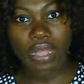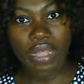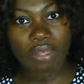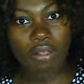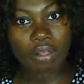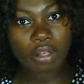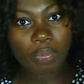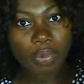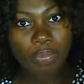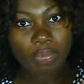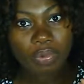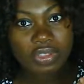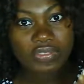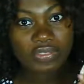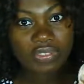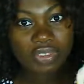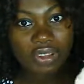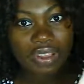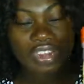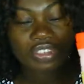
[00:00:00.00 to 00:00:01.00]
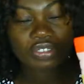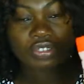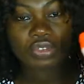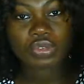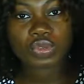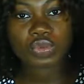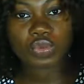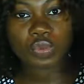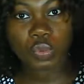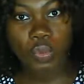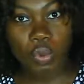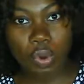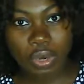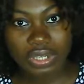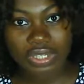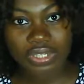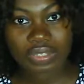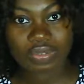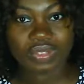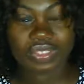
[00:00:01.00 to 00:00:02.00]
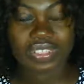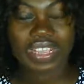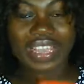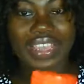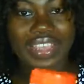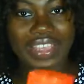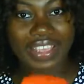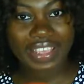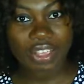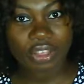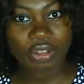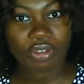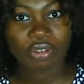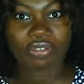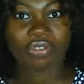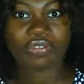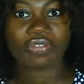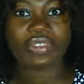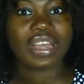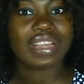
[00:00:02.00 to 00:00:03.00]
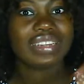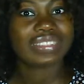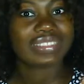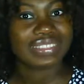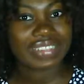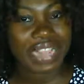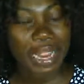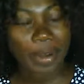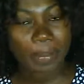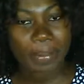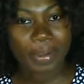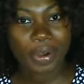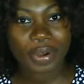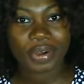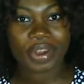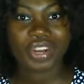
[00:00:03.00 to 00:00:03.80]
all-purpose flour just worked to take care of diaper